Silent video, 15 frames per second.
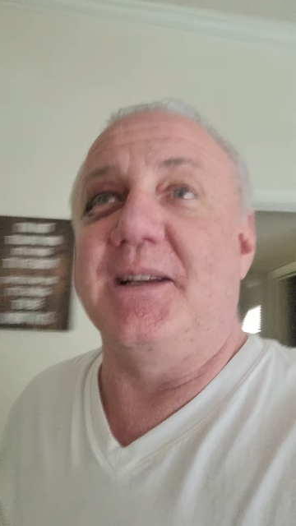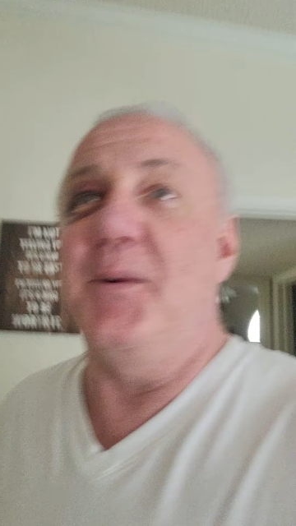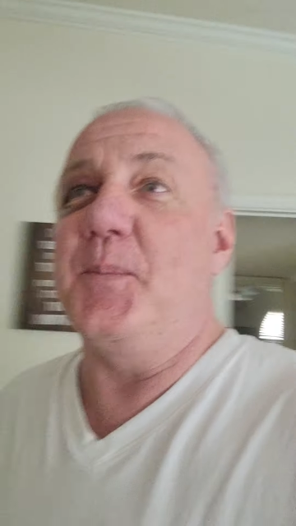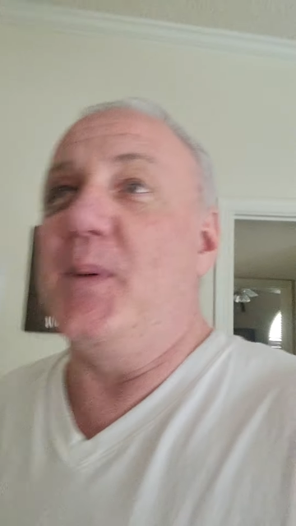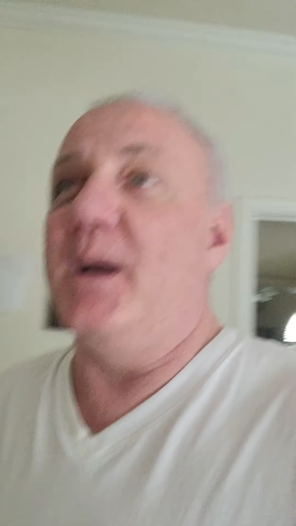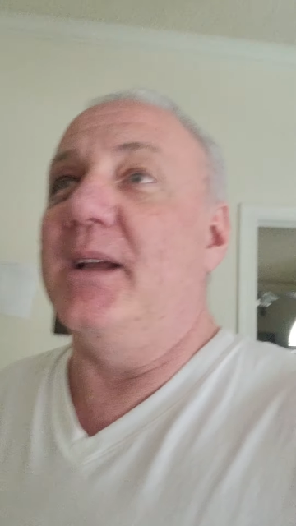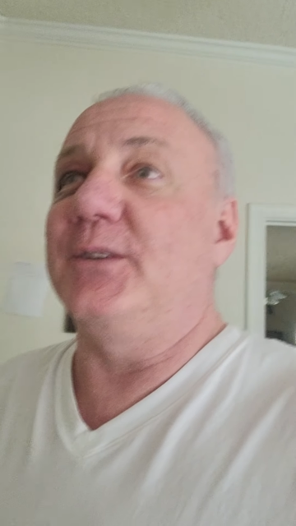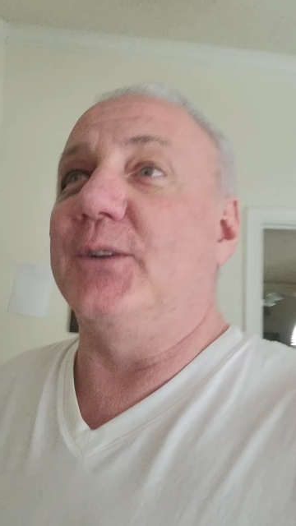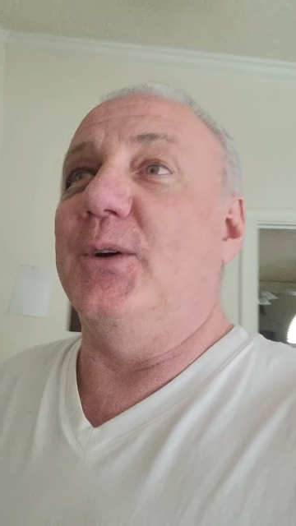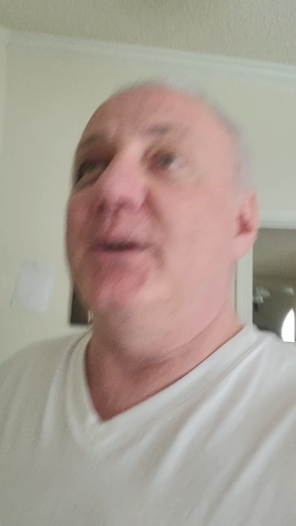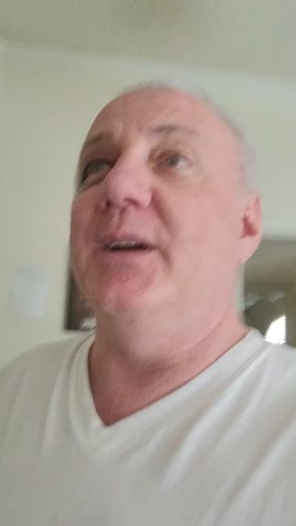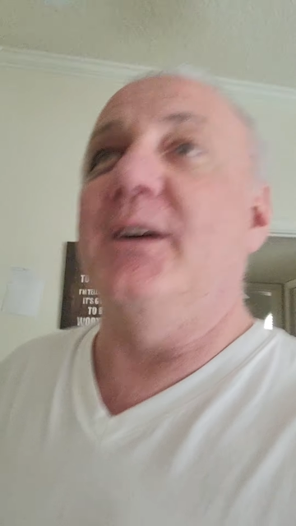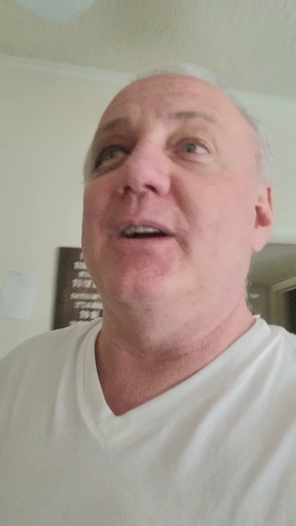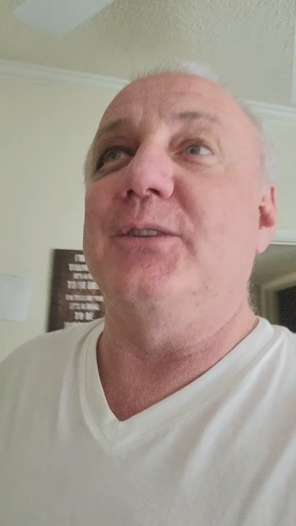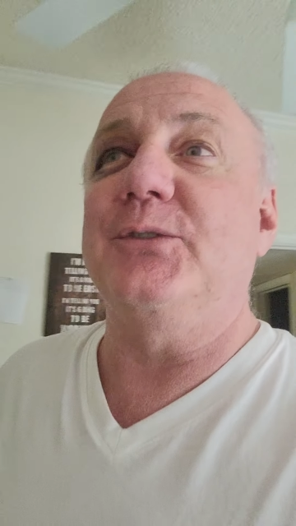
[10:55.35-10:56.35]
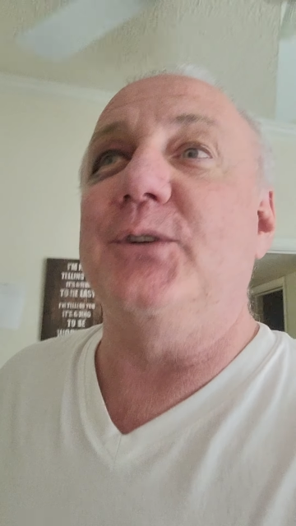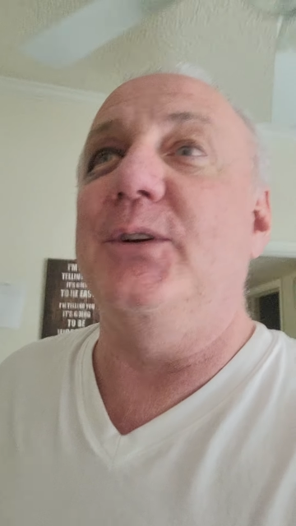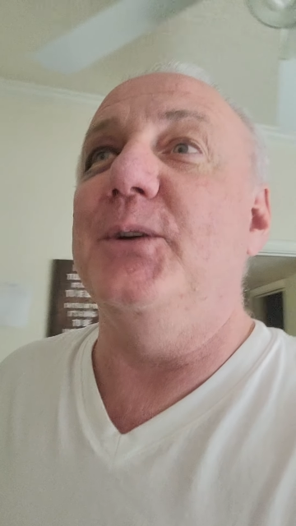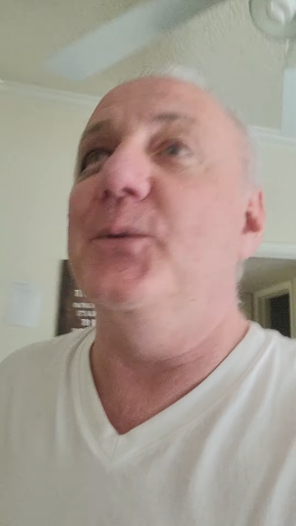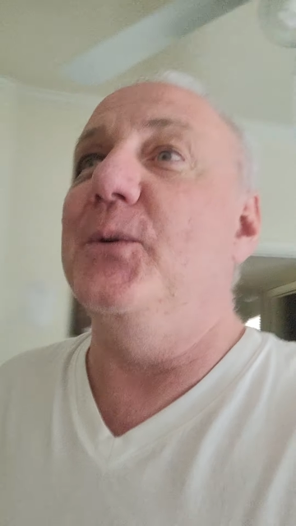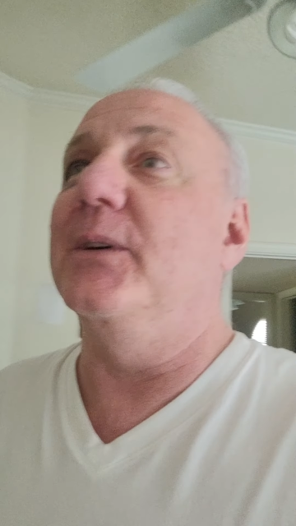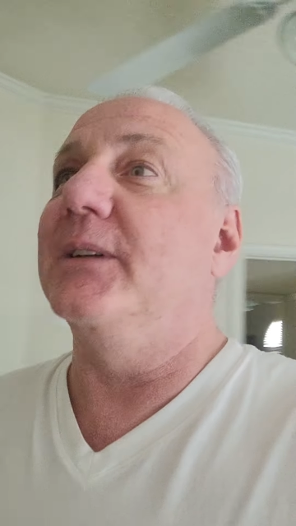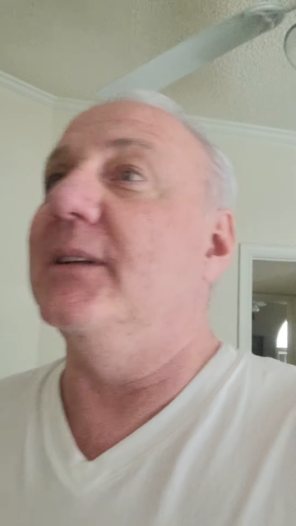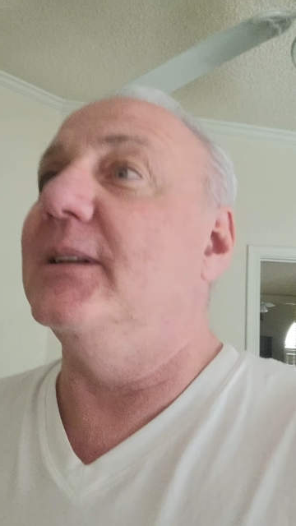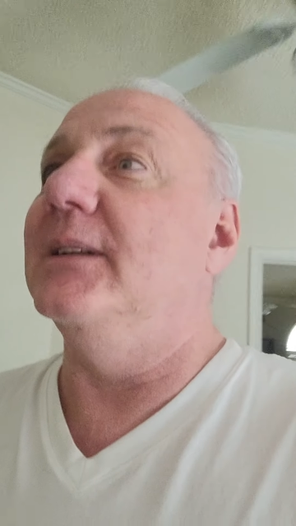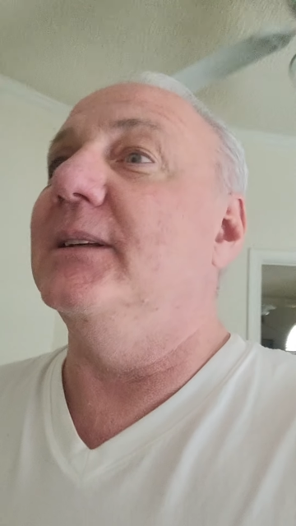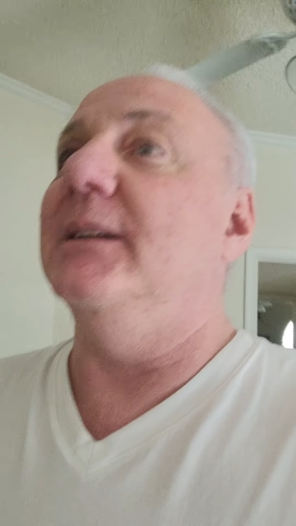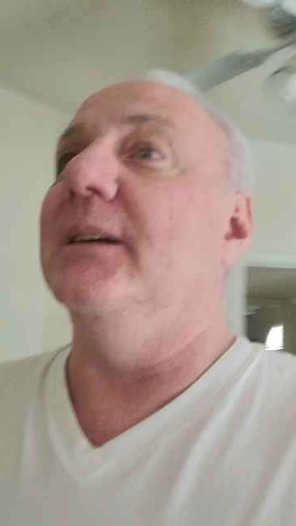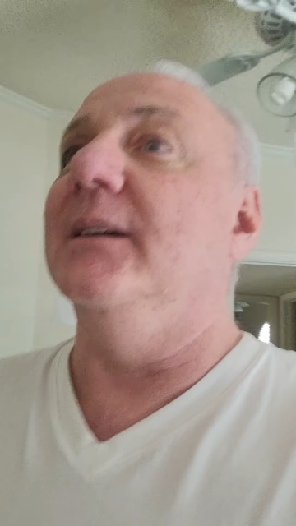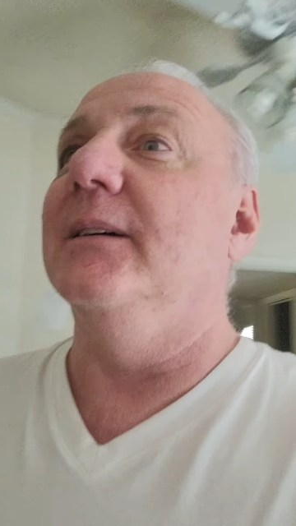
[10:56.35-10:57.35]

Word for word: El Paso. Here, I'll show you one of the.